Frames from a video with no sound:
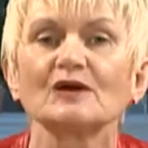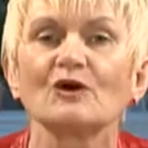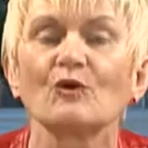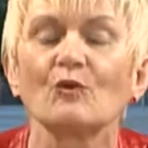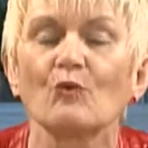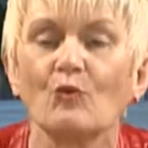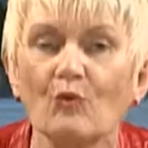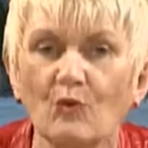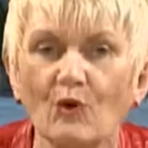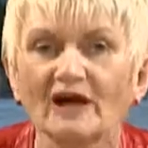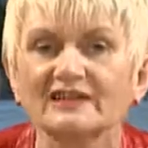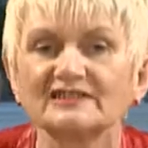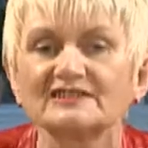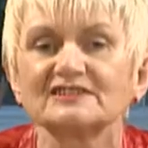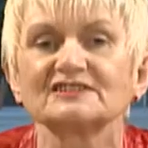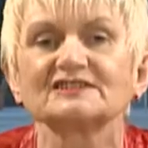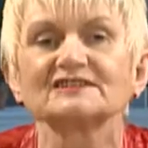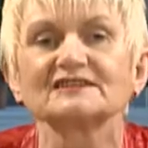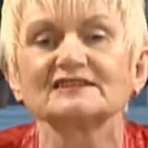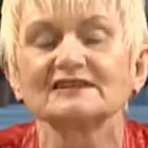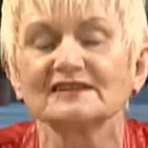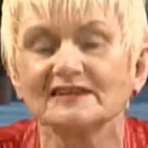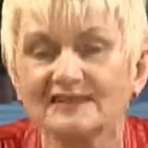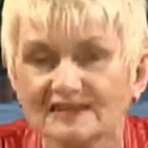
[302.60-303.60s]
what
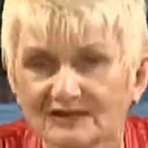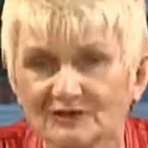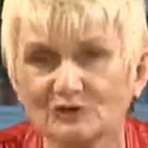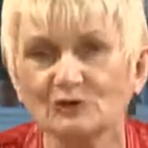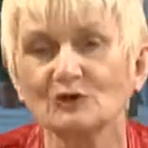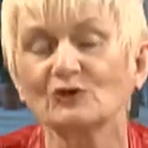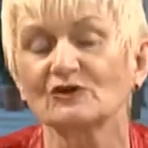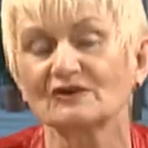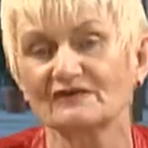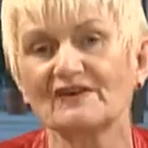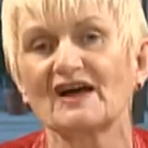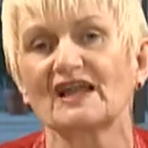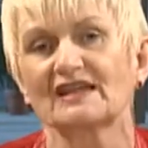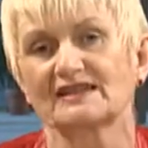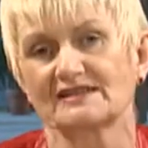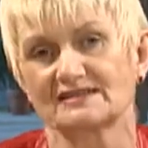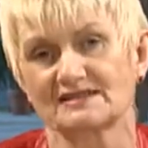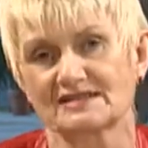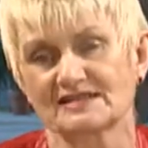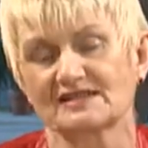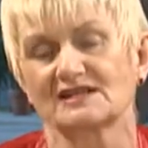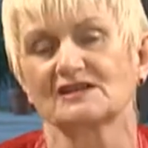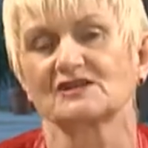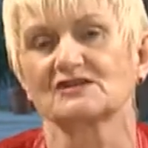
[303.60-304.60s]
your
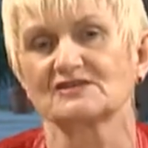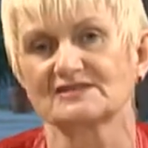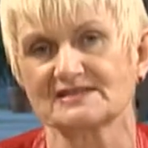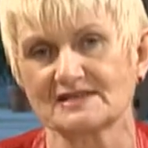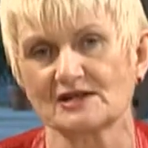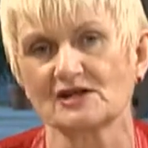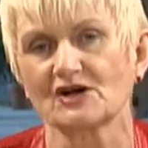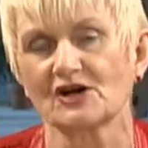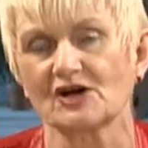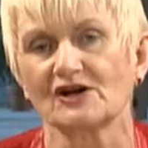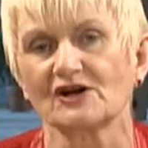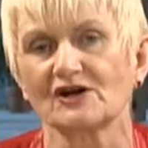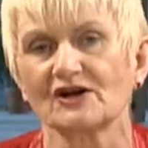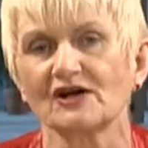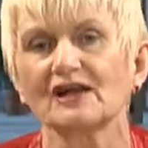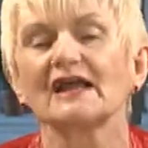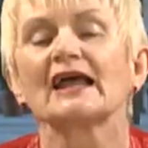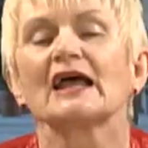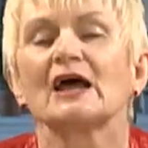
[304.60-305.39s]
volunteers learn,